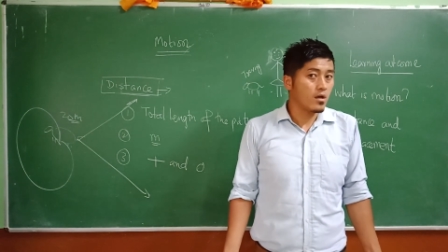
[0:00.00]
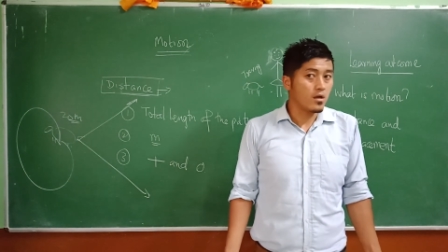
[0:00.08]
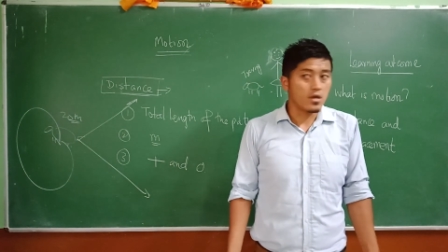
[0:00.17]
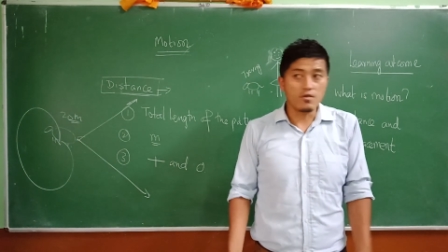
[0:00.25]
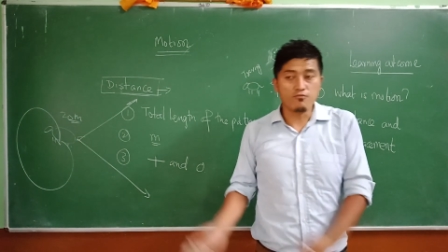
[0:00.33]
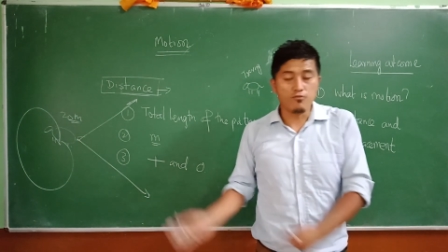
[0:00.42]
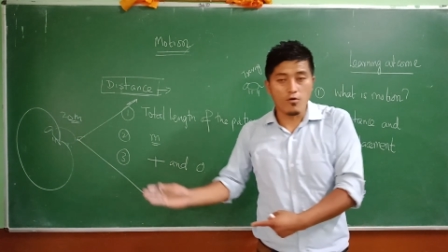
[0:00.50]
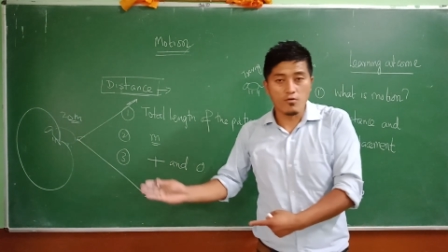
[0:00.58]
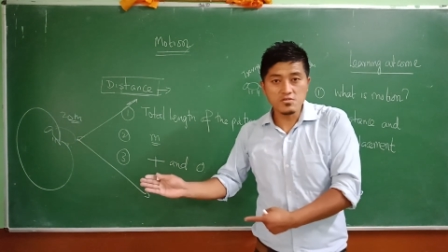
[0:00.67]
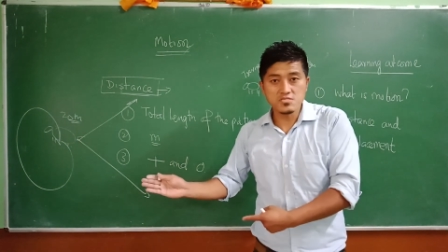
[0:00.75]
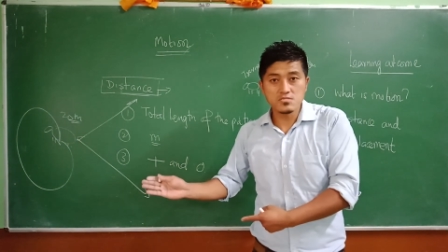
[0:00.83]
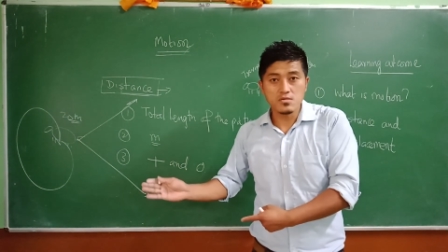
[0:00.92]
In
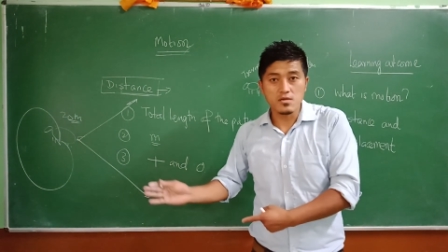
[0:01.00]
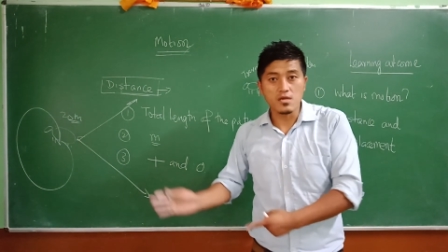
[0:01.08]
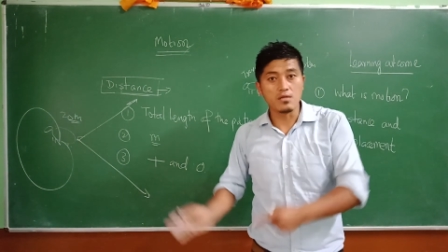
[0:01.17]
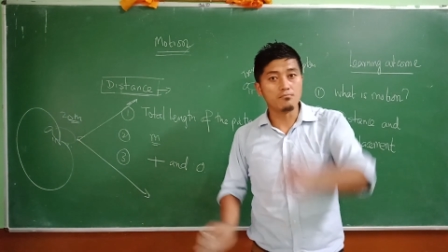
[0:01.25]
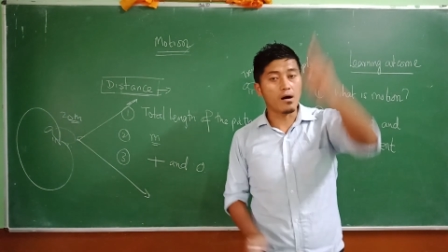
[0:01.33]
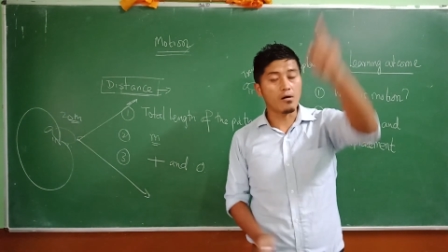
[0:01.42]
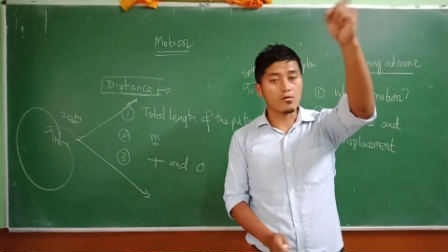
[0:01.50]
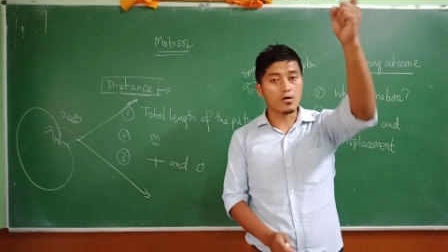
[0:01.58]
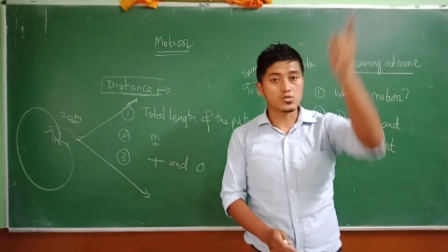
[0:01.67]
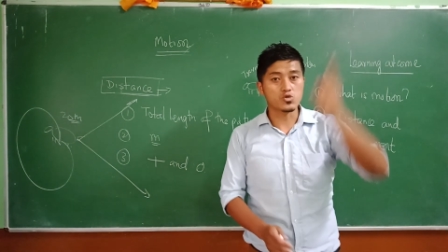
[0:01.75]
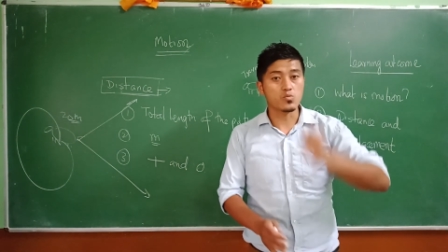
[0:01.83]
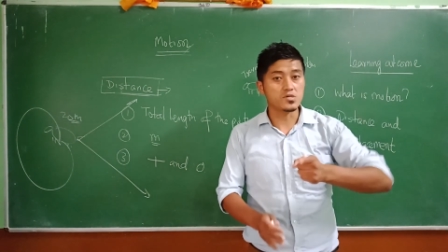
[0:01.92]
forest, in
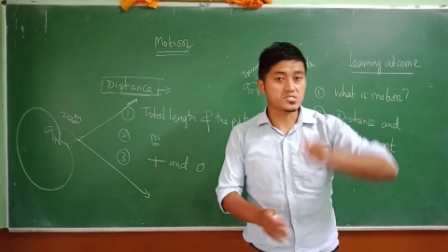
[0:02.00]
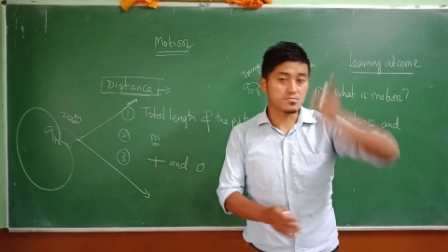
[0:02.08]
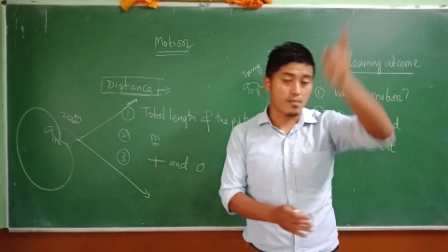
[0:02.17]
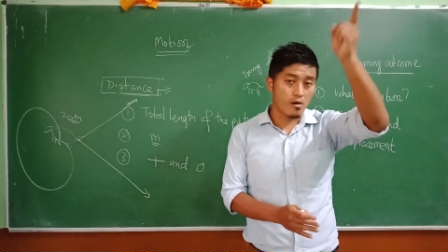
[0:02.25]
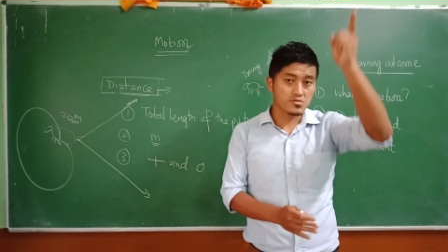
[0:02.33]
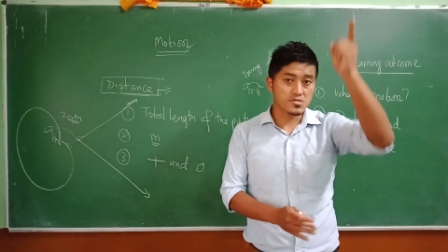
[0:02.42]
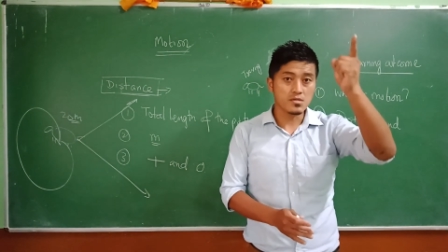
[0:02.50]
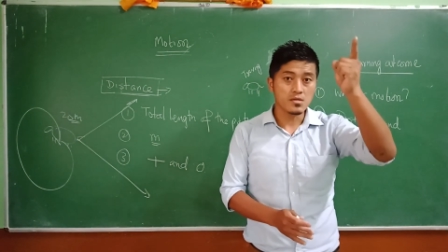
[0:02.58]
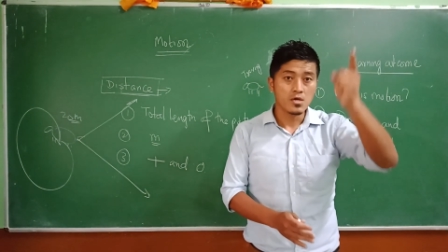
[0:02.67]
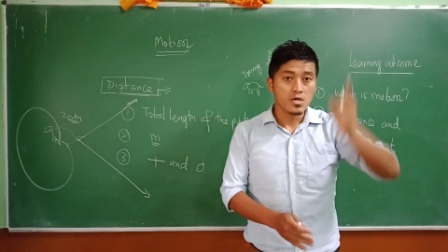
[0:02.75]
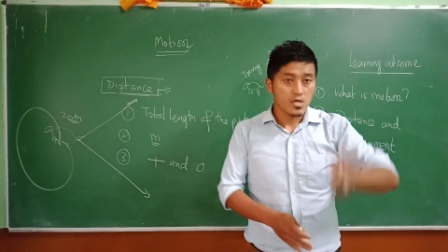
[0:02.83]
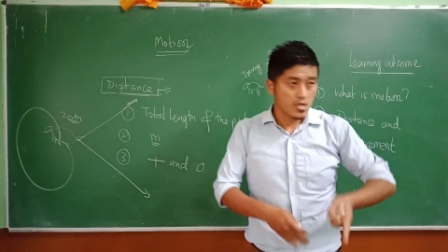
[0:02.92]
towards the
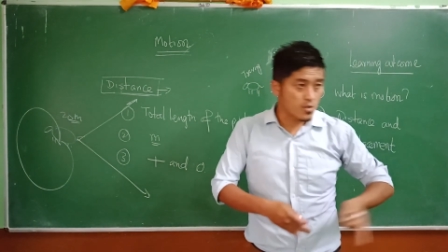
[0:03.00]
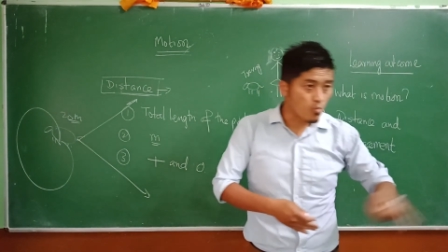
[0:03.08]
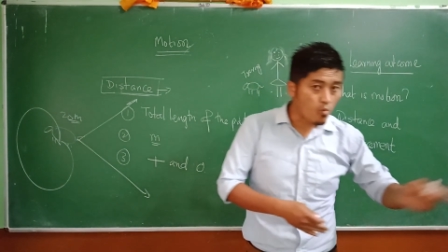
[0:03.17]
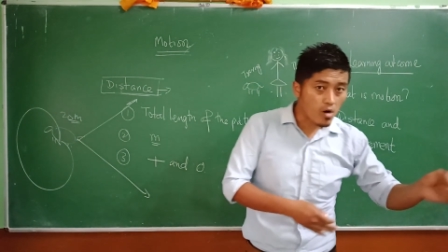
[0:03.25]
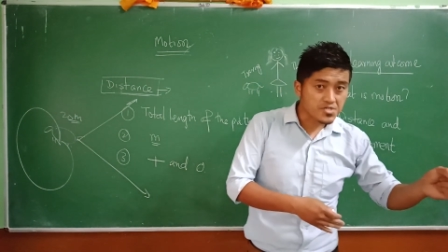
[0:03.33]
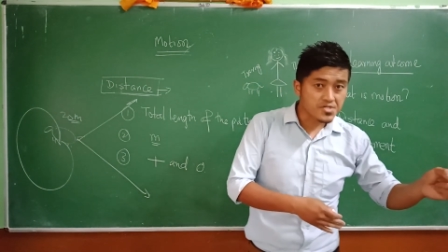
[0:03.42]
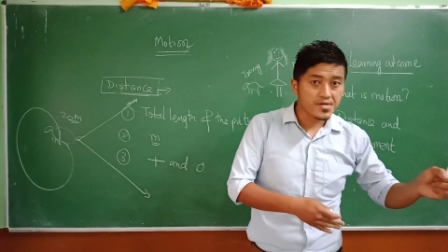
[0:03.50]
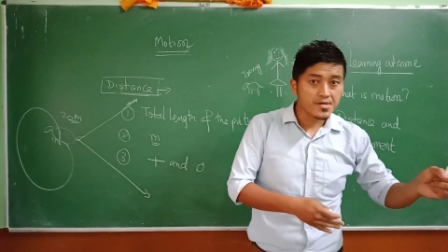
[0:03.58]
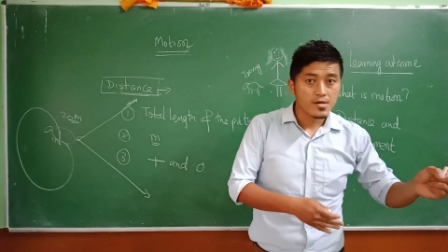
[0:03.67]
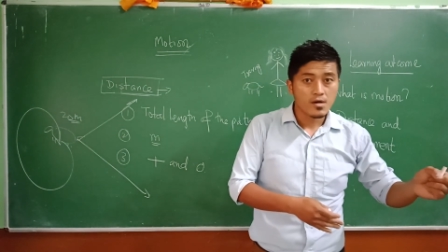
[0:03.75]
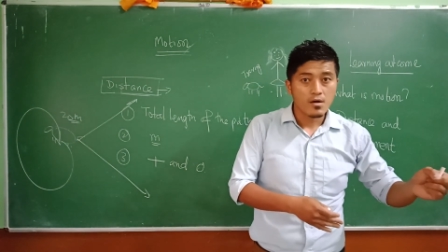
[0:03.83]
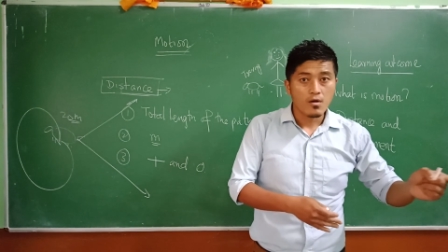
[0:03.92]
mountain, in
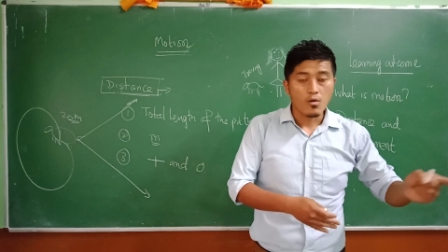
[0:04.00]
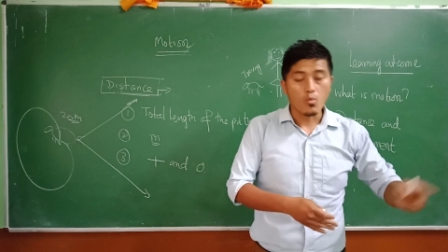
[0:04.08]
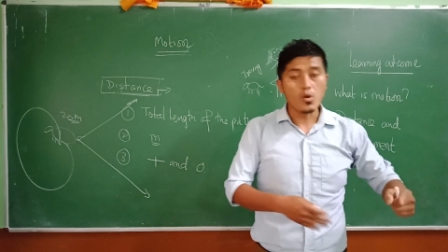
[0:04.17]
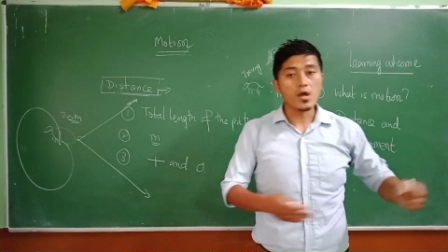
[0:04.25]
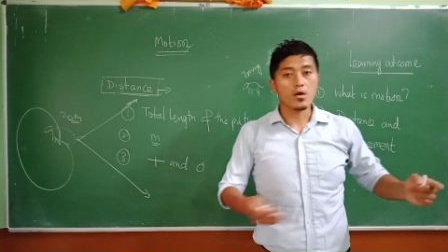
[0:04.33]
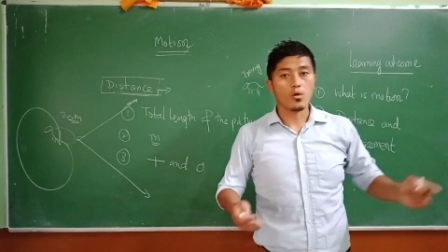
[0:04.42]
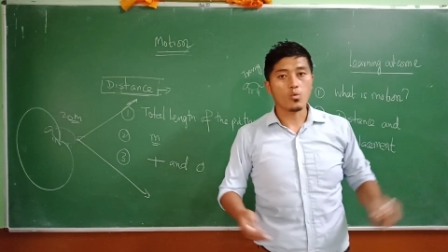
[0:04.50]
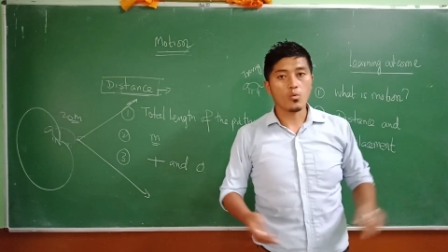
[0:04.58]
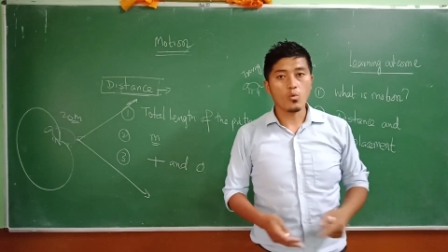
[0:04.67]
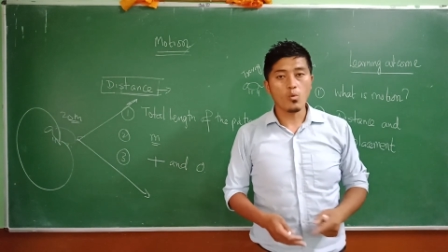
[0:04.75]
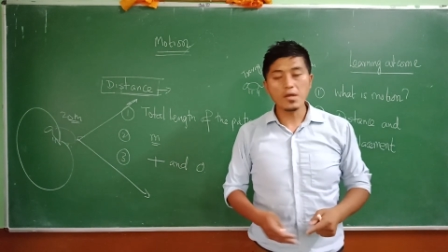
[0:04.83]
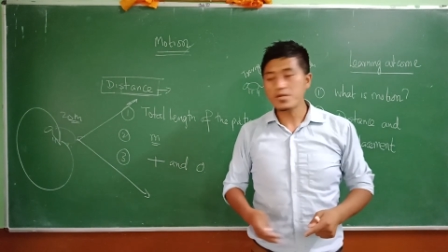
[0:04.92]
water,
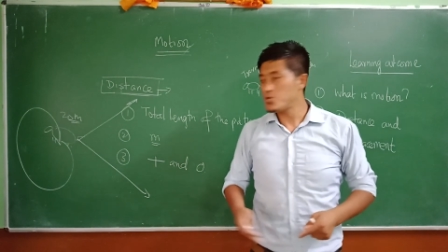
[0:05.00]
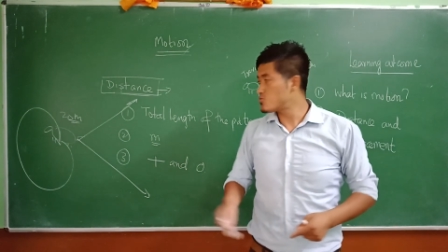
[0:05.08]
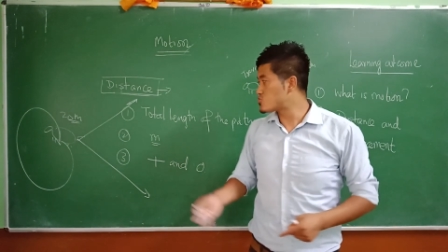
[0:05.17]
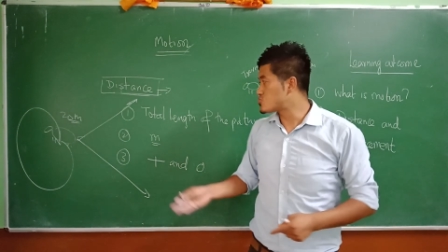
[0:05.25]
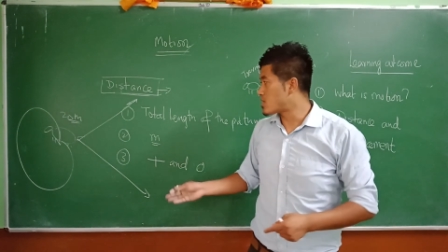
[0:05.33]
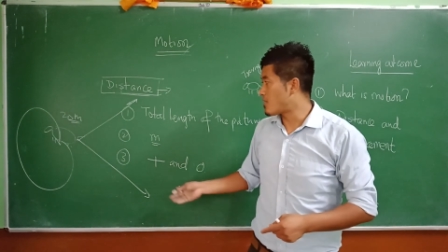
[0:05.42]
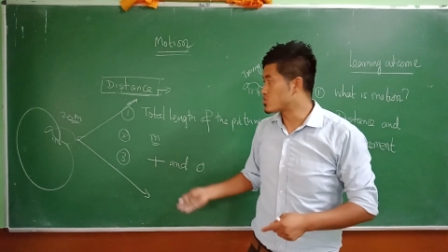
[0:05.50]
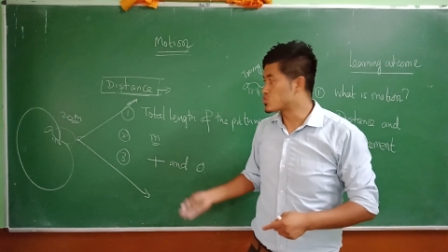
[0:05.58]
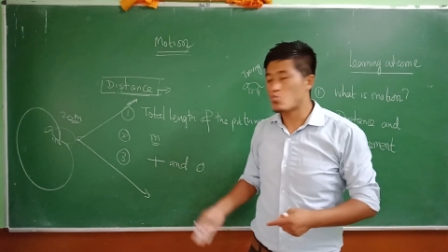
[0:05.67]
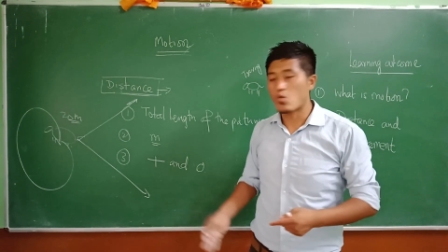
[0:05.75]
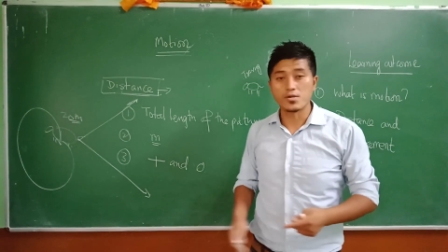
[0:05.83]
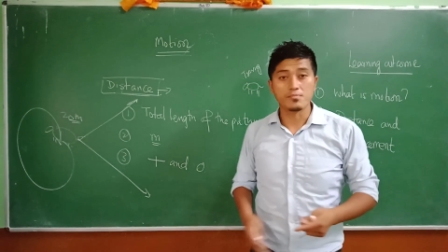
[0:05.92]
where did you travel
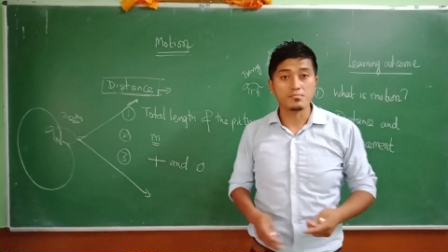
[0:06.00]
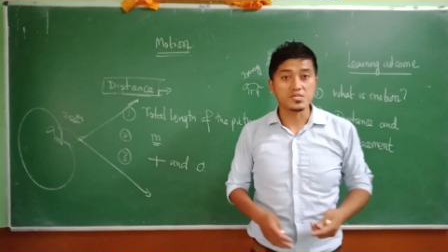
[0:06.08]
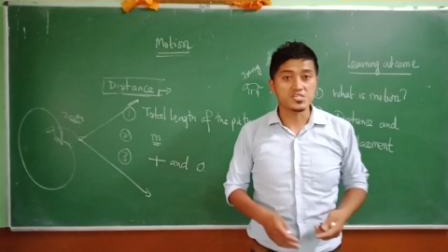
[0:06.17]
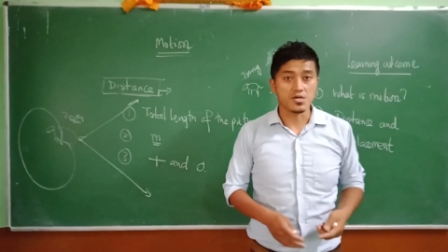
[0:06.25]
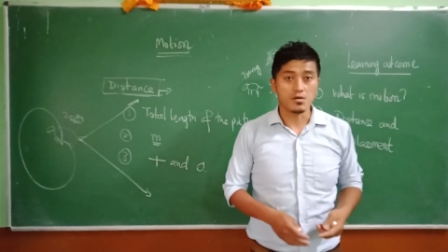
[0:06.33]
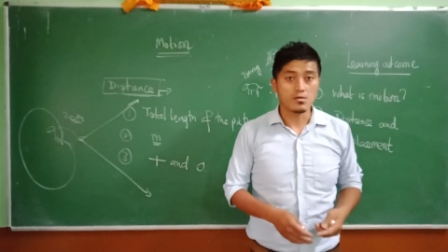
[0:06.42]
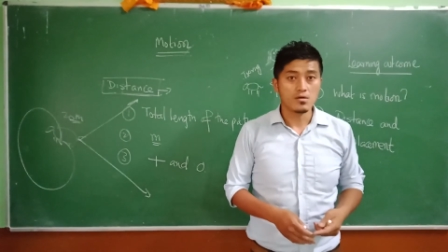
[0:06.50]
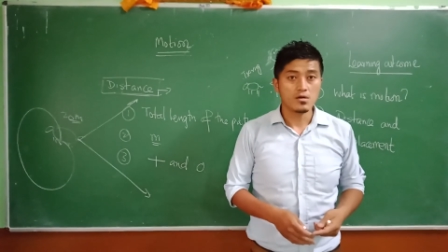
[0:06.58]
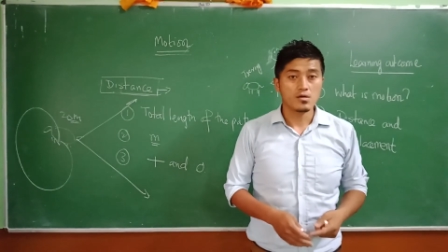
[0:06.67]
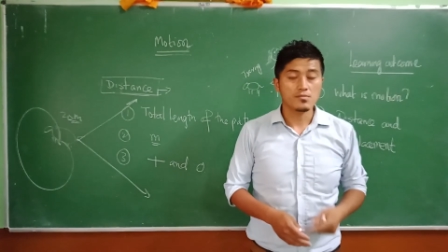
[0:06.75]
200 meter?